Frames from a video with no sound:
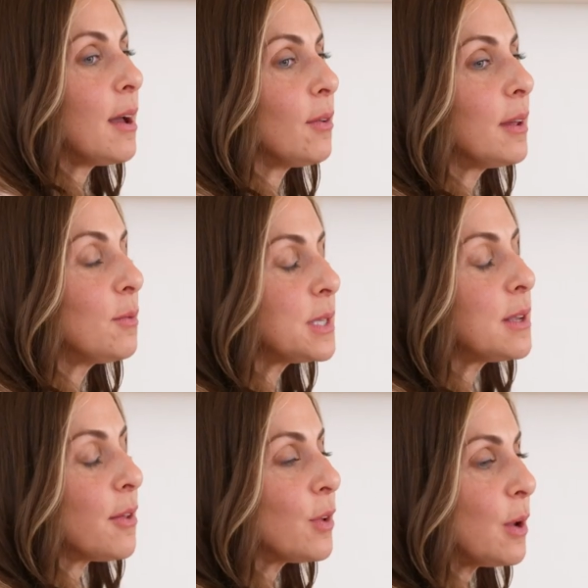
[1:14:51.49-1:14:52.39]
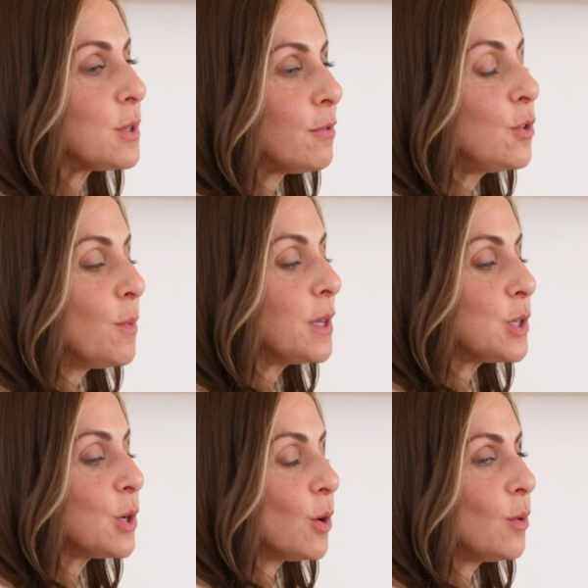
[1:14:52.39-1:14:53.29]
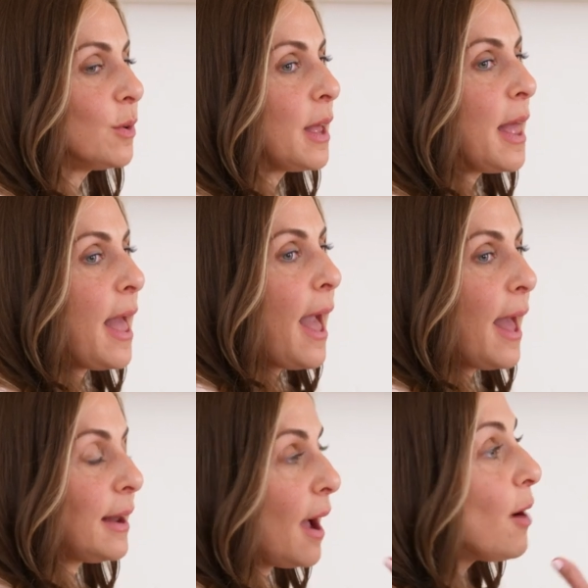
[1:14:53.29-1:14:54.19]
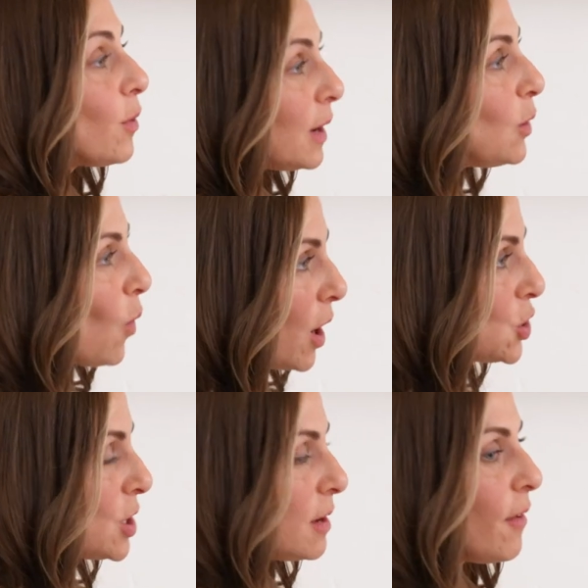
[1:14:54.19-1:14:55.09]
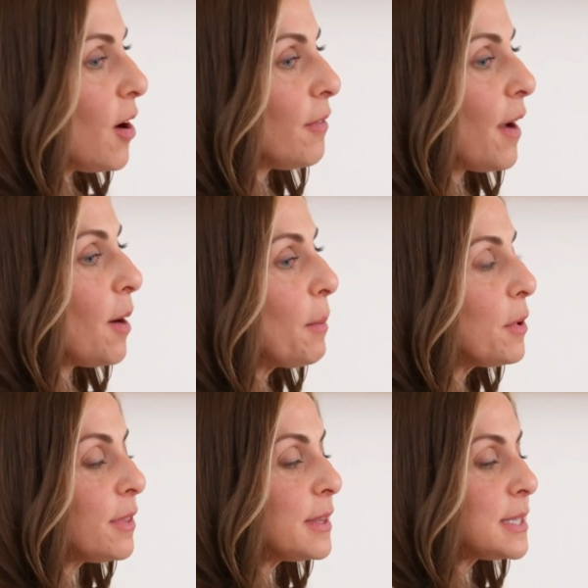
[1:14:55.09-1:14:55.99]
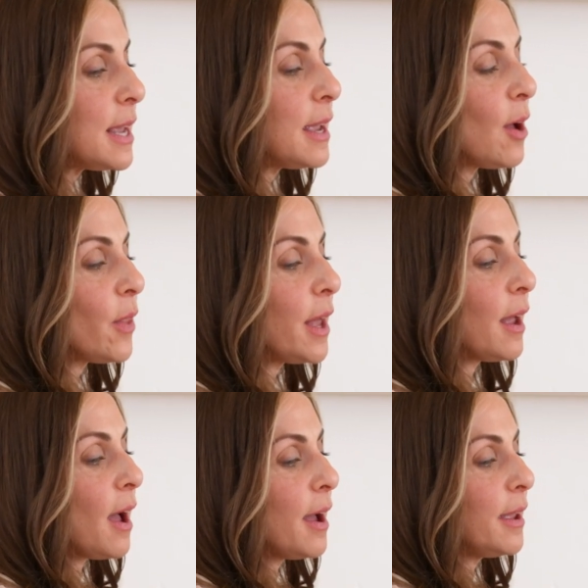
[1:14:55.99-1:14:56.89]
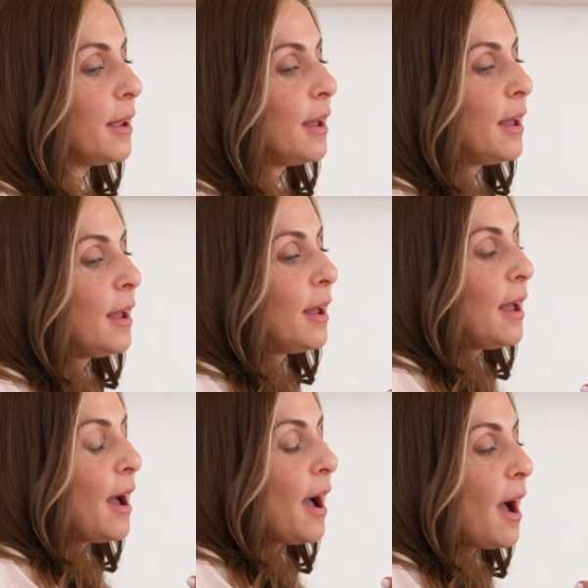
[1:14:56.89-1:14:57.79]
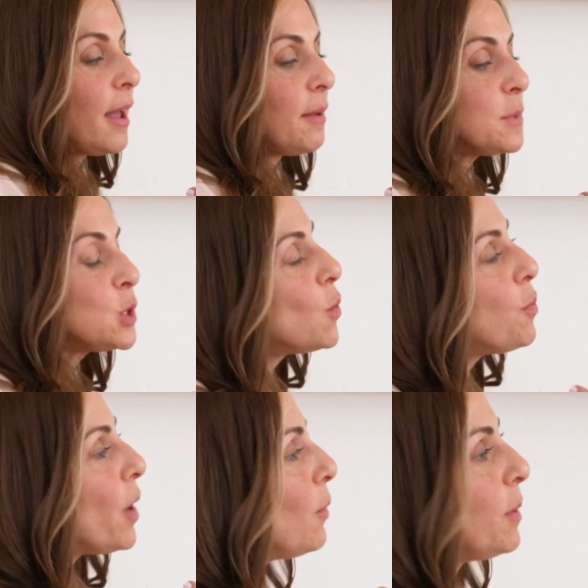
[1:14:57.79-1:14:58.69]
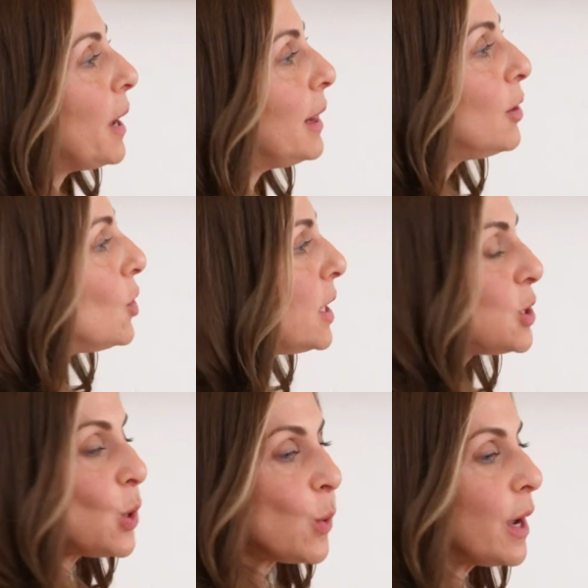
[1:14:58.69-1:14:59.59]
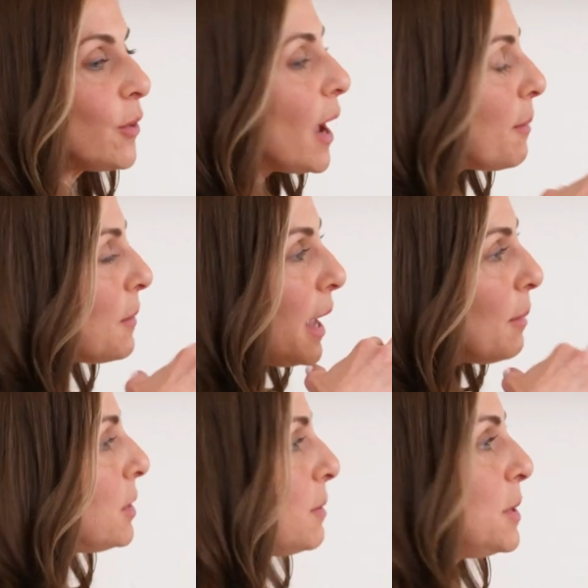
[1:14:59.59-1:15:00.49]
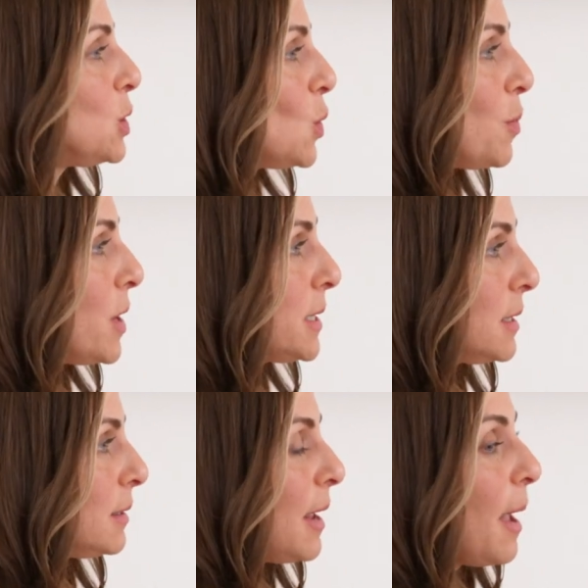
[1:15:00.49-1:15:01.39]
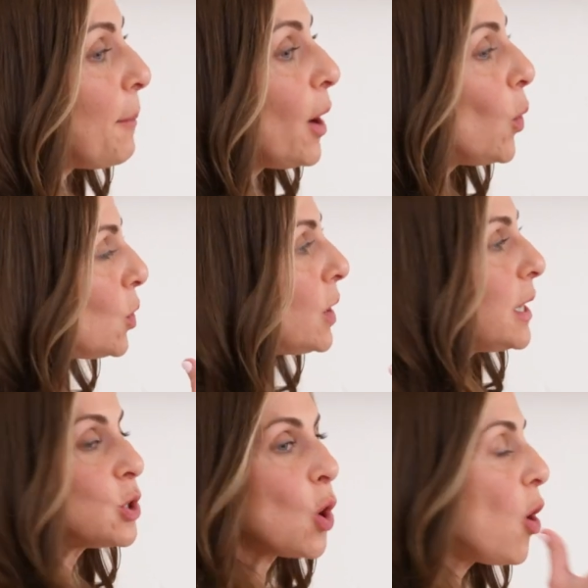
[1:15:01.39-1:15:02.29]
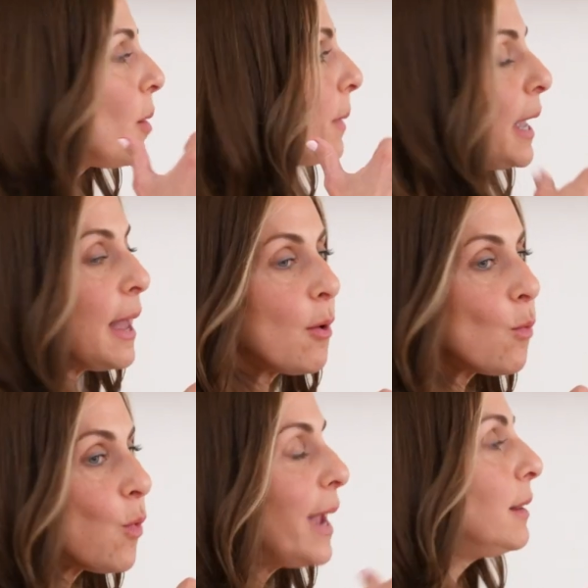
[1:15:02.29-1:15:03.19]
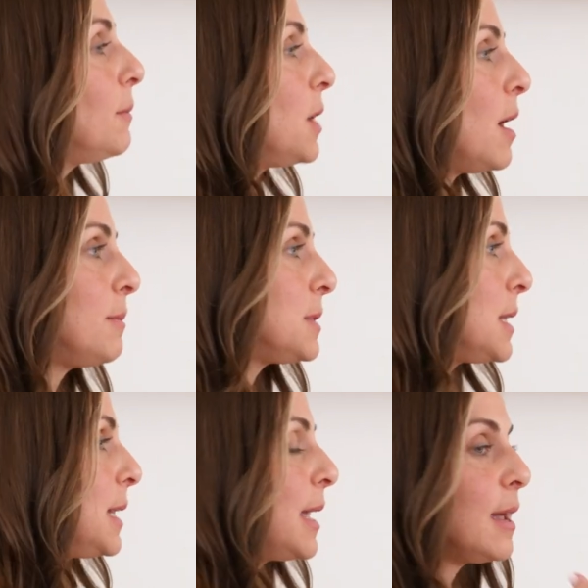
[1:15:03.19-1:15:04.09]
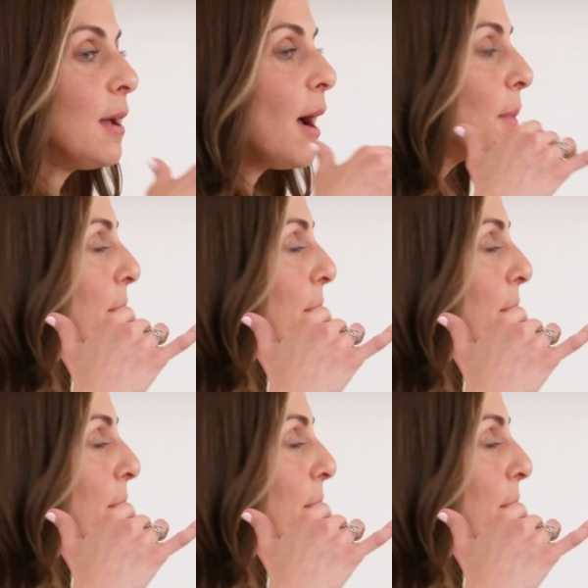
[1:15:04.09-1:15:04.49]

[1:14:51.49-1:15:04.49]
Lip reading: how it wasn't the other day, it was a few months ago, and I already watched it evolve. I remember saying how like I'm so when my little kids are around, I'm able to be so present. My older kids call me random times in the day. I'm